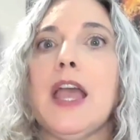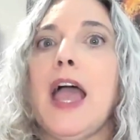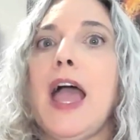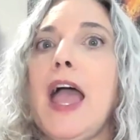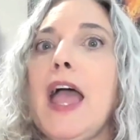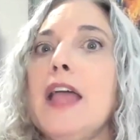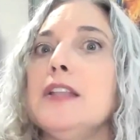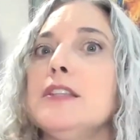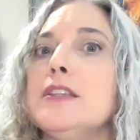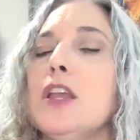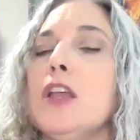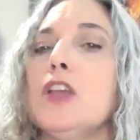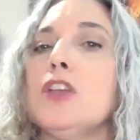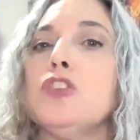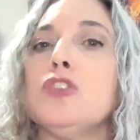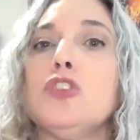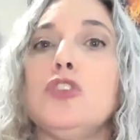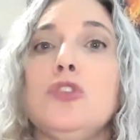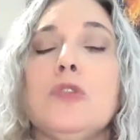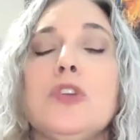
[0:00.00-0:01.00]
And
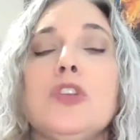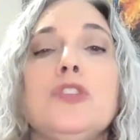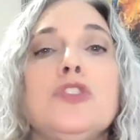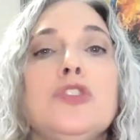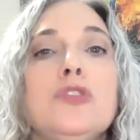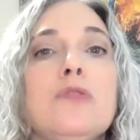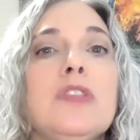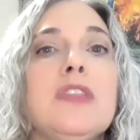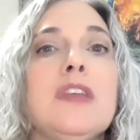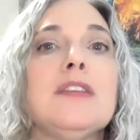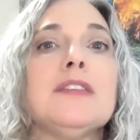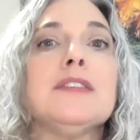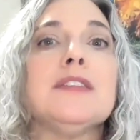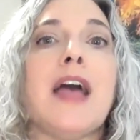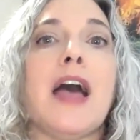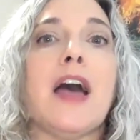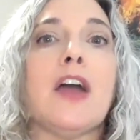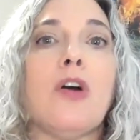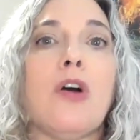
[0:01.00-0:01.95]
you can do things that